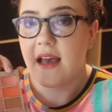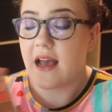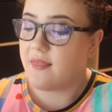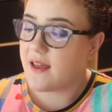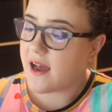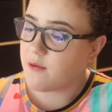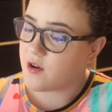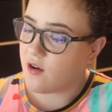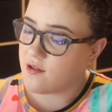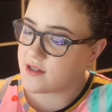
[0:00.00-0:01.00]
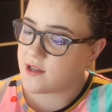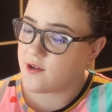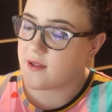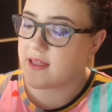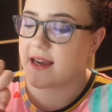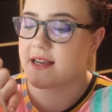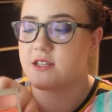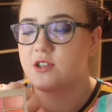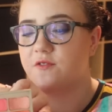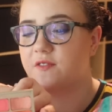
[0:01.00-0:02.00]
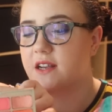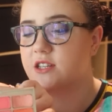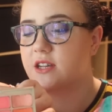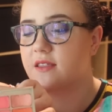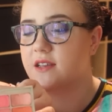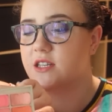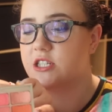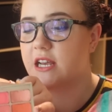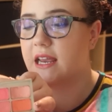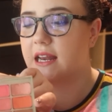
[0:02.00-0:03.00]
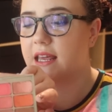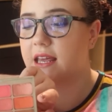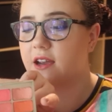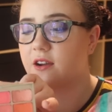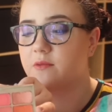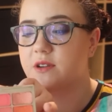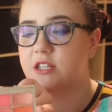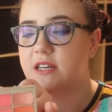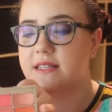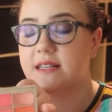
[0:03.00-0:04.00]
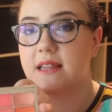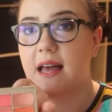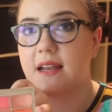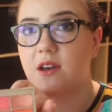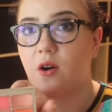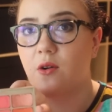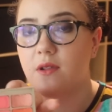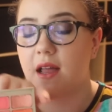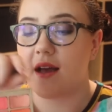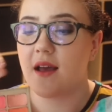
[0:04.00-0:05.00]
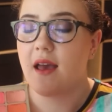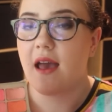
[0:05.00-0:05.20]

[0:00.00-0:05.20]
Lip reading: And then I would also like to finish this shade here, which is Gladiola,